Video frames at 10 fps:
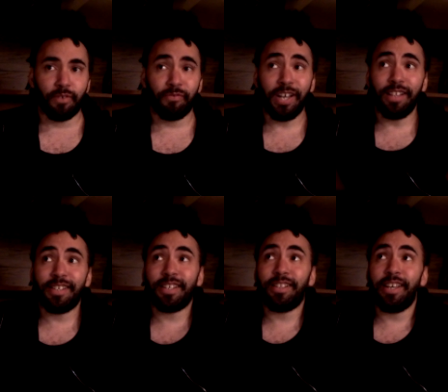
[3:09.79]

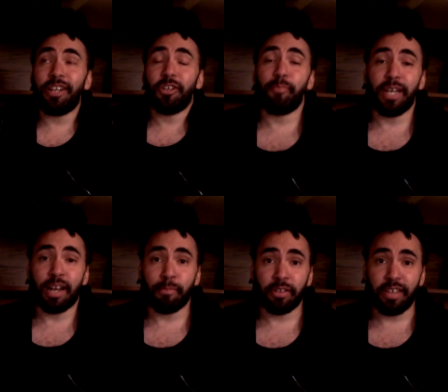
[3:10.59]
Realistically, it could be a
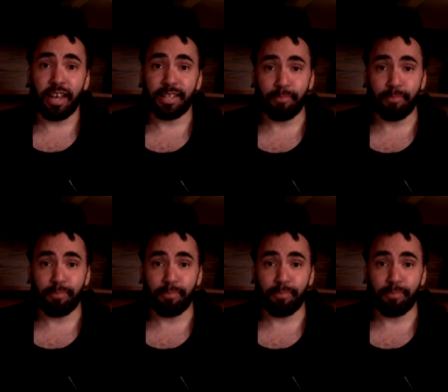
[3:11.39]
number of things.